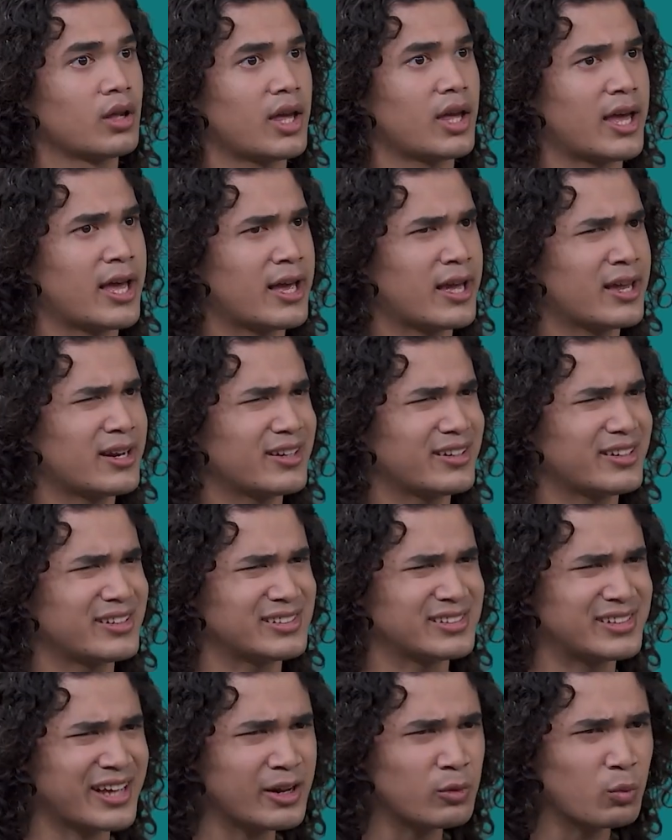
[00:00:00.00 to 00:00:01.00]
And
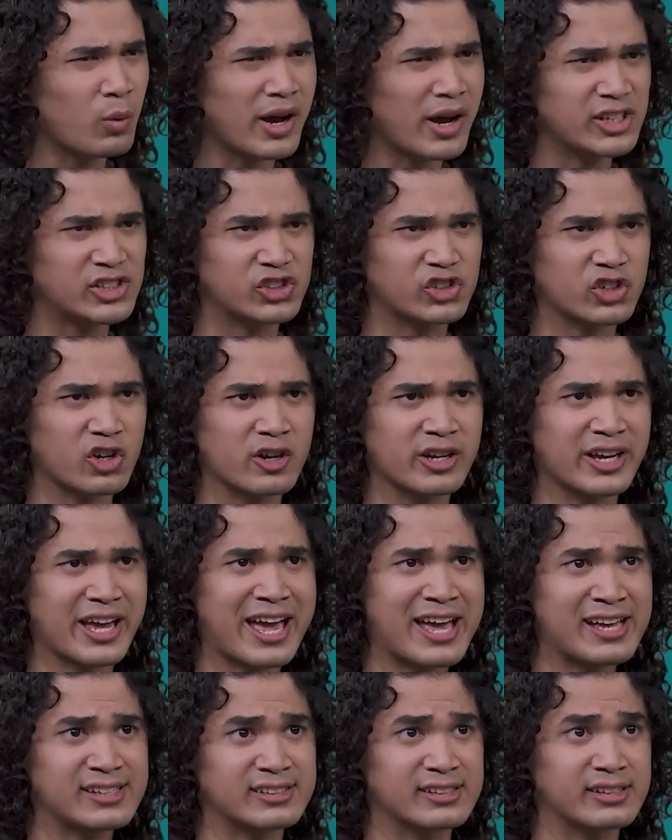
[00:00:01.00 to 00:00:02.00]
is that why strong
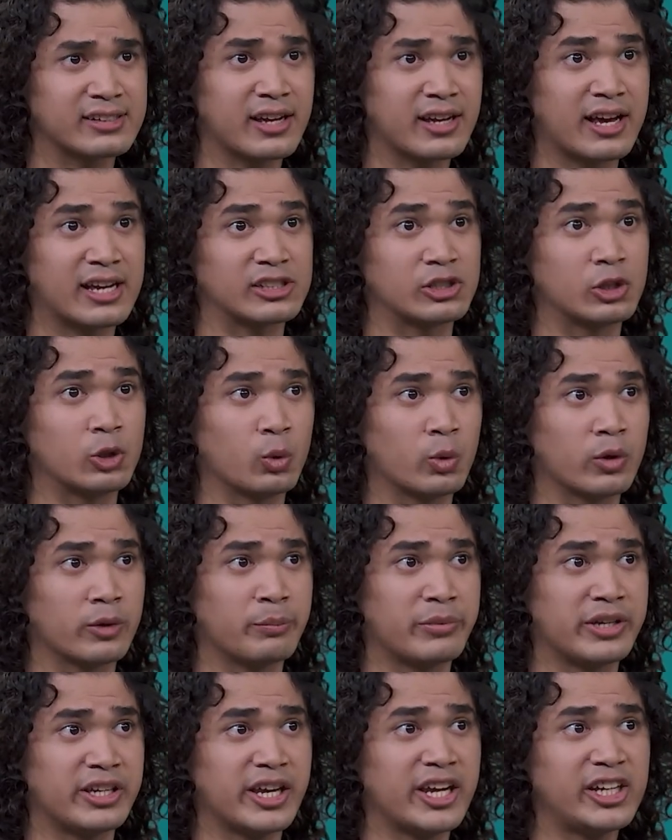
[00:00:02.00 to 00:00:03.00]
acid has lower
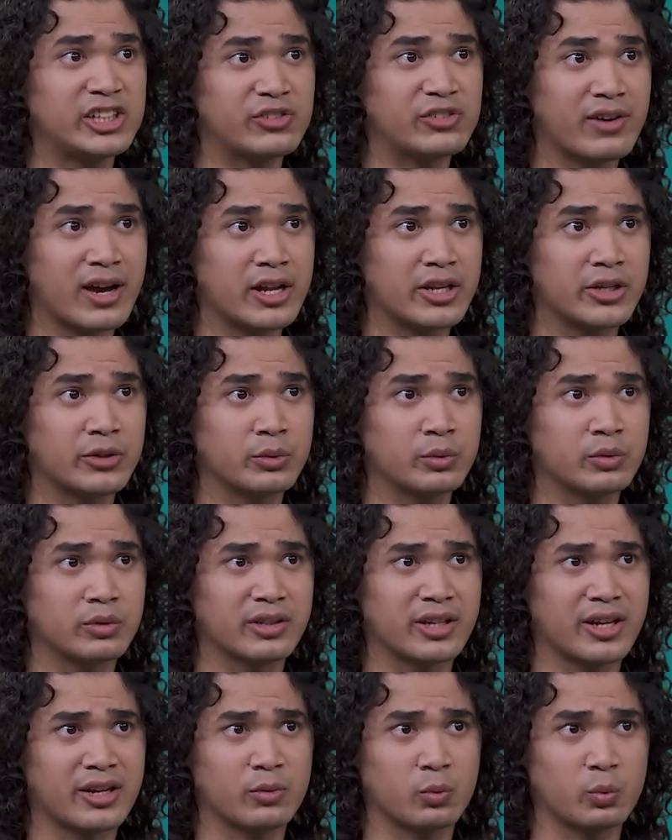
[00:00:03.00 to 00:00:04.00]
pH value
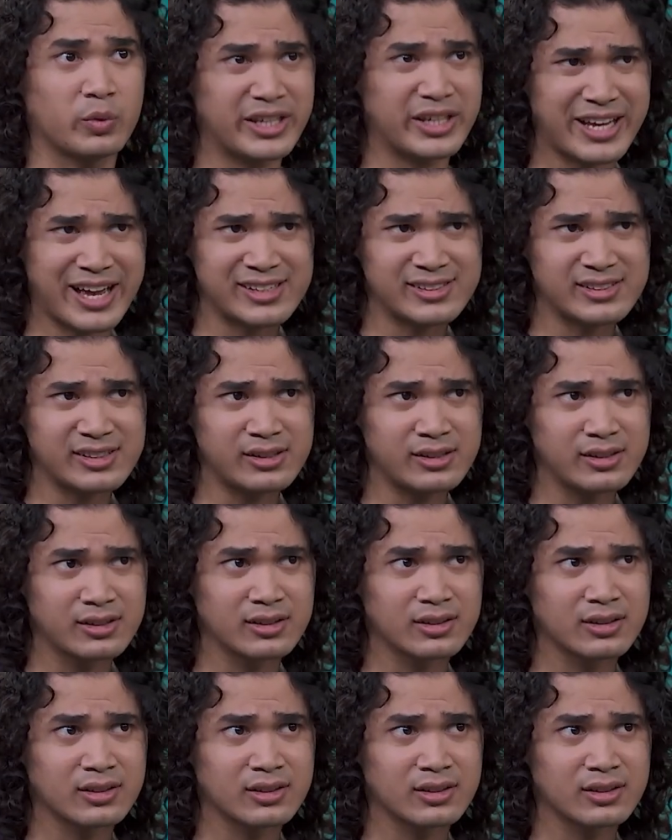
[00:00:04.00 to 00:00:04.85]
than weak acid?